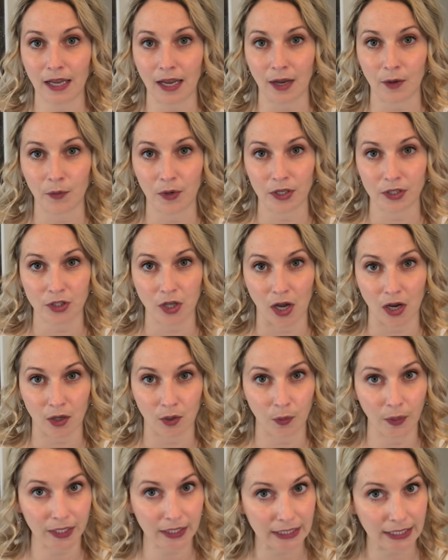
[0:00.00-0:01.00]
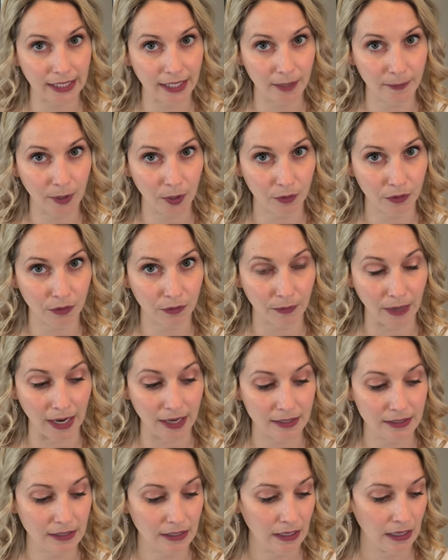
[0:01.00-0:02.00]
I wanna talk quickly about
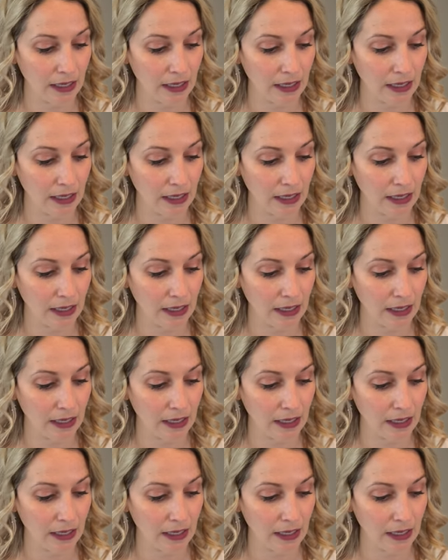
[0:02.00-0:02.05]
thread.